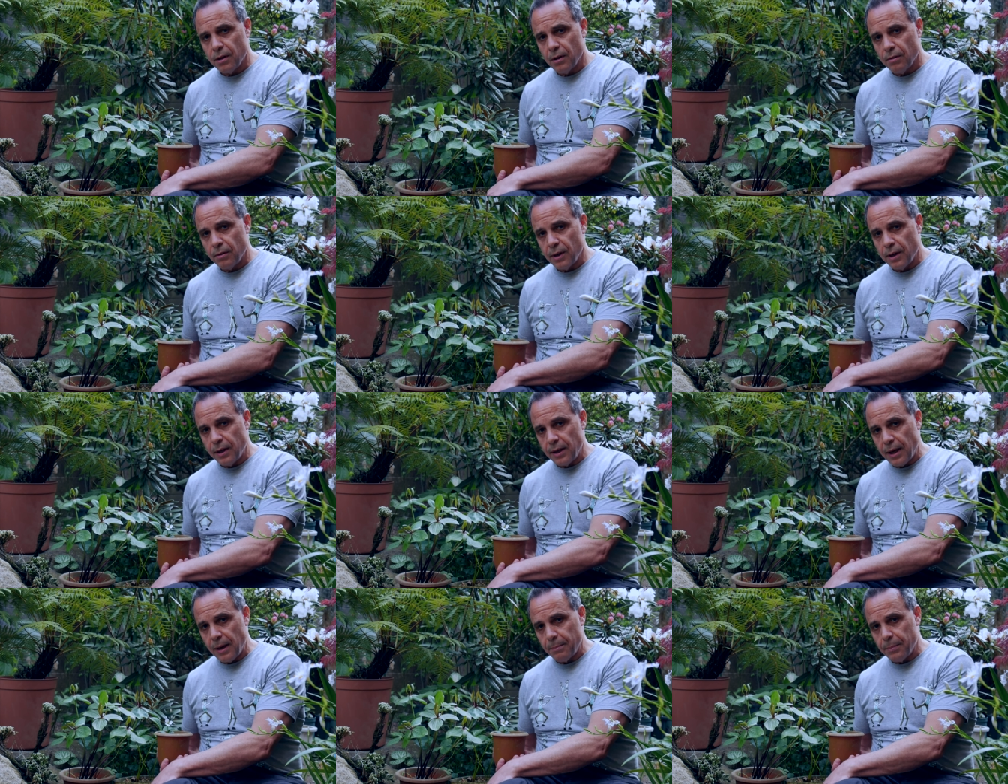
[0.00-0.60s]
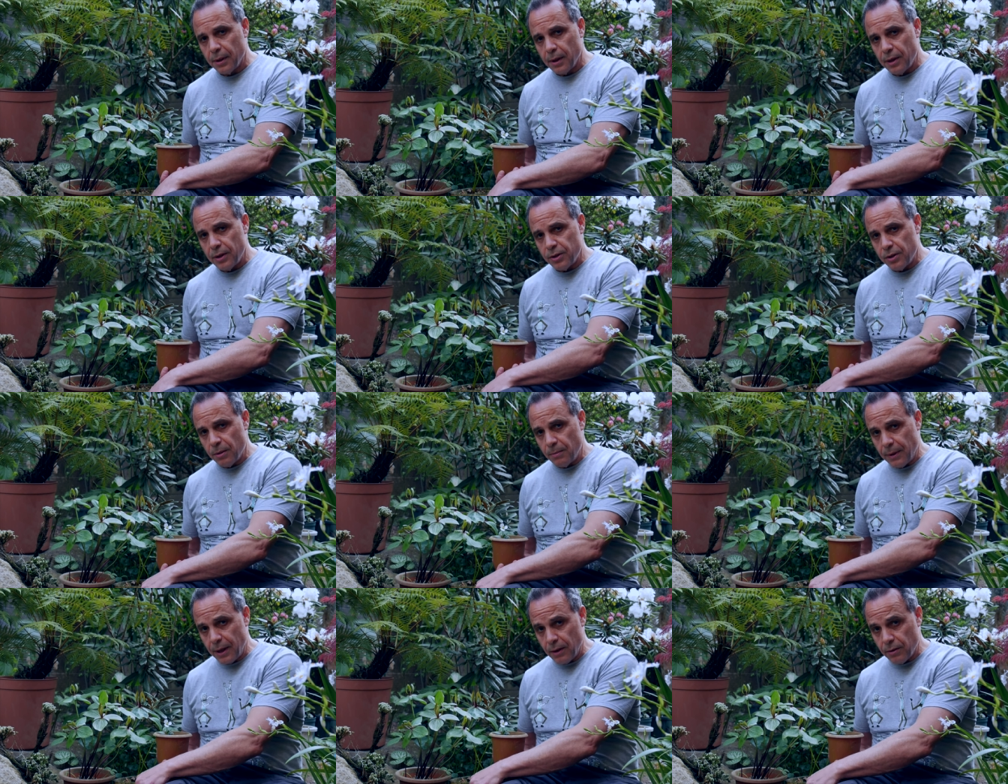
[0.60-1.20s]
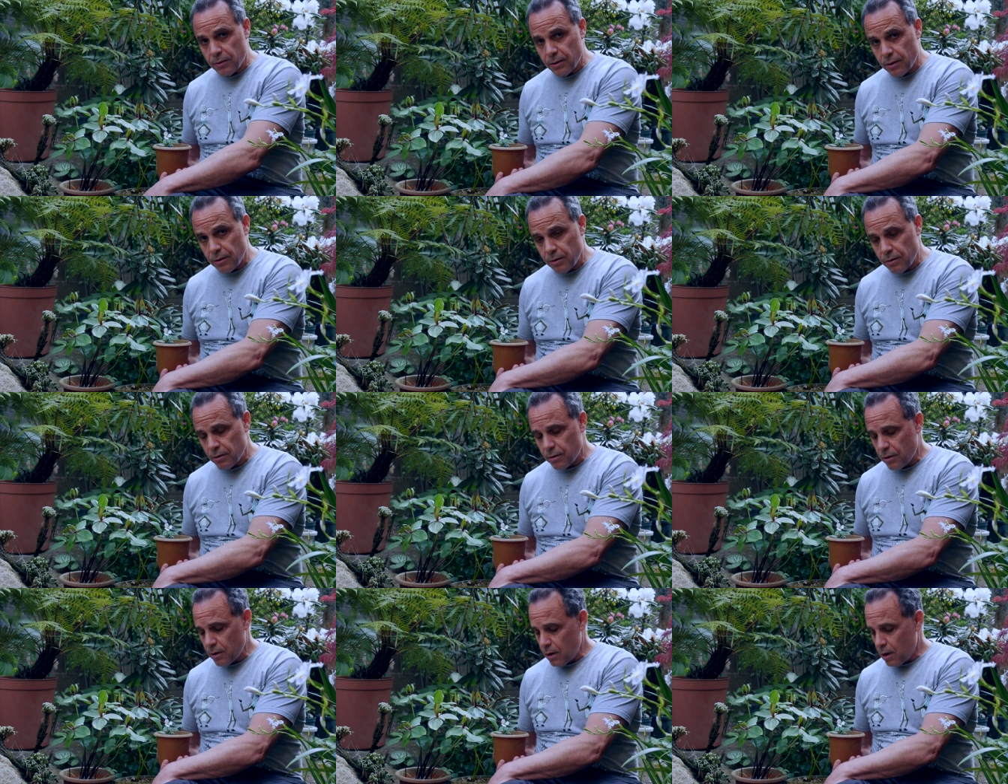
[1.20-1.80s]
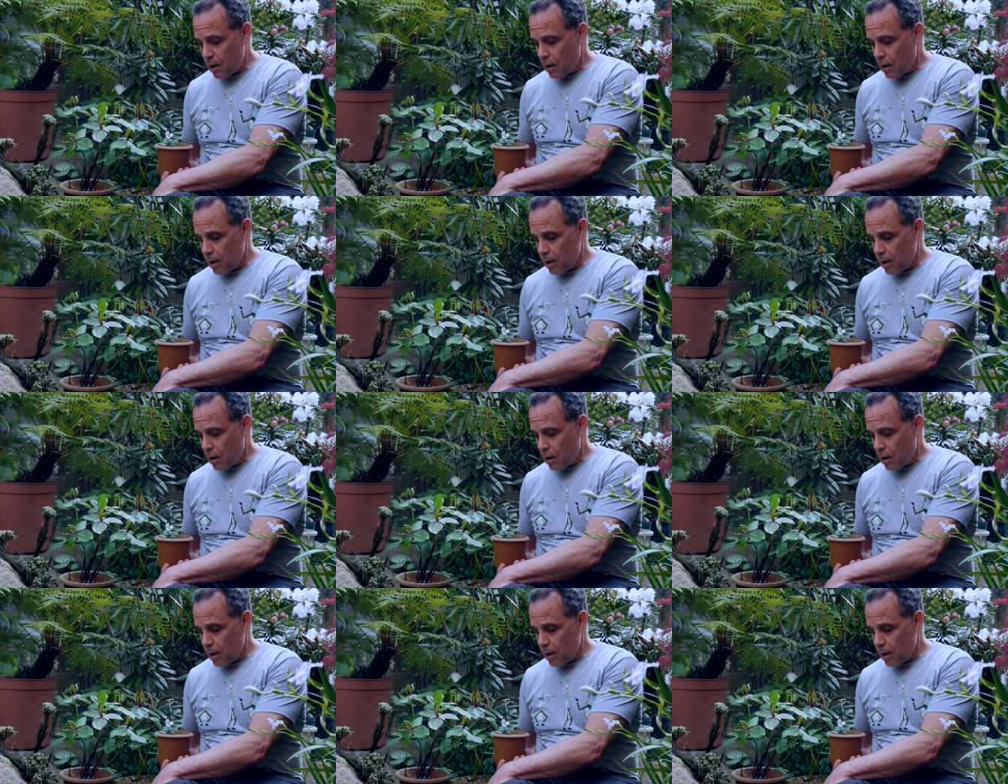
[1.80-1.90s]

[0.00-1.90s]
around the Appalachian Mountains,